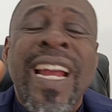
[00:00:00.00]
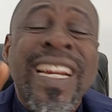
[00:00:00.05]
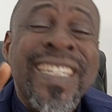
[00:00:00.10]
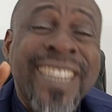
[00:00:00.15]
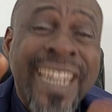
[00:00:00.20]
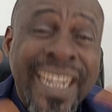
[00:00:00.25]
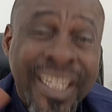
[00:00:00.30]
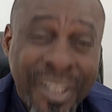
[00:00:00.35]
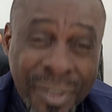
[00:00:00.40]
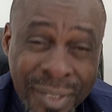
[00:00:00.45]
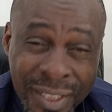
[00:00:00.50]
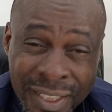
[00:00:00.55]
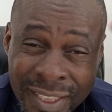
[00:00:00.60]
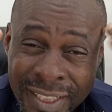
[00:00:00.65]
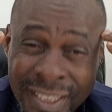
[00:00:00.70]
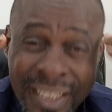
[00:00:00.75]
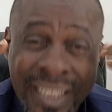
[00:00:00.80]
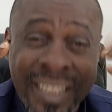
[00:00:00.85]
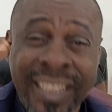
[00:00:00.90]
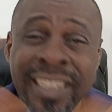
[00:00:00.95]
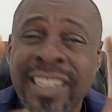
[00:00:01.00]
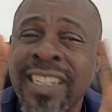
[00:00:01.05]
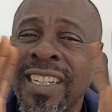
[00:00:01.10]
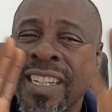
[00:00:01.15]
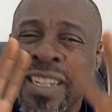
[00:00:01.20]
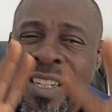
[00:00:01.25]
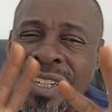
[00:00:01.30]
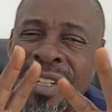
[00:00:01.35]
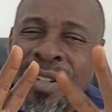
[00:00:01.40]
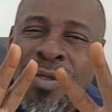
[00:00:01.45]
enter into this thing
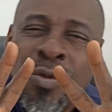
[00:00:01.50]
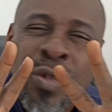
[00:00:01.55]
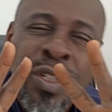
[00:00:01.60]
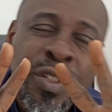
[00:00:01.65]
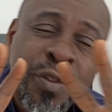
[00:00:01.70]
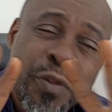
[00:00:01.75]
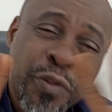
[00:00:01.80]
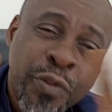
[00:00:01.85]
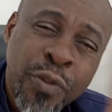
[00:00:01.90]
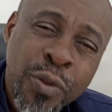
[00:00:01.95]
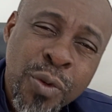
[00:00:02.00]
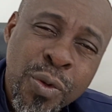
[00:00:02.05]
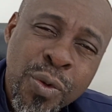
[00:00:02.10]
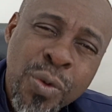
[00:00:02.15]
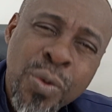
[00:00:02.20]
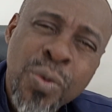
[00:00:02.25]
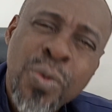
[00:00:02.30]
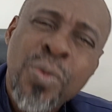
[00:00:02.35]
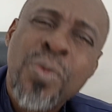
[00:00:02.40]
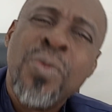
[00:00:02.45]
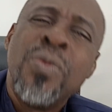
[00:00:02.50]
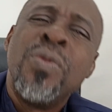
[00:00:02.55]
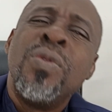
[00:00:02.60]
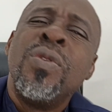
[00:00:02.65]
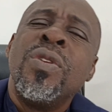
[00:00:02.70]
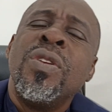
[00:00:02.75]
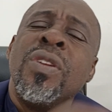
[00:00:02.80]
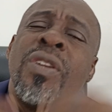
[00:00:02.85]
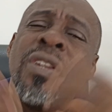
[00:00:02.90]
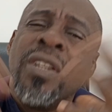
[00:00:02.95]
with full